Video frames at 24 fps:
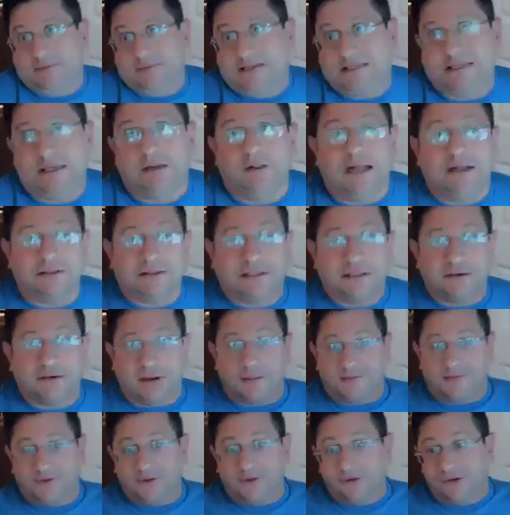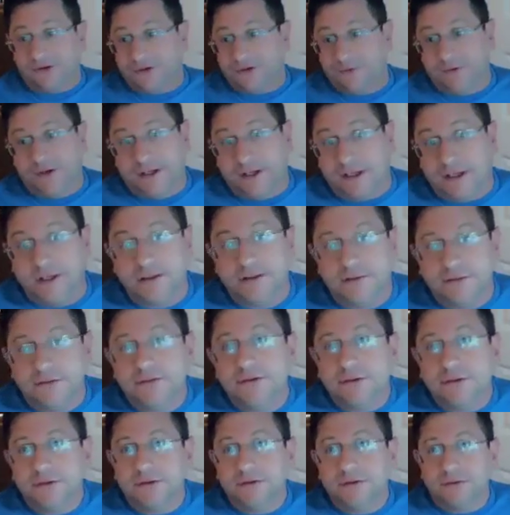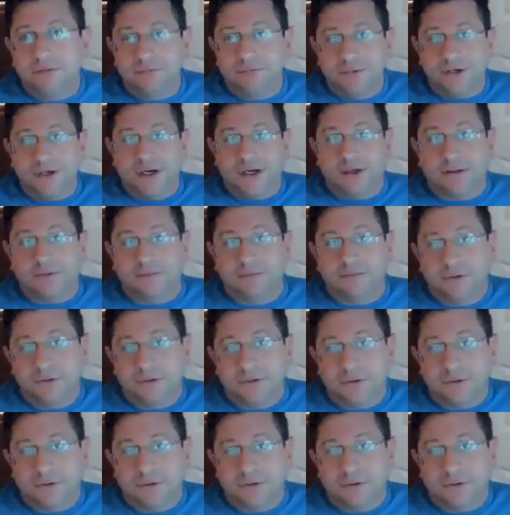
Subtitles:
still out there. I'm still doing it. You know,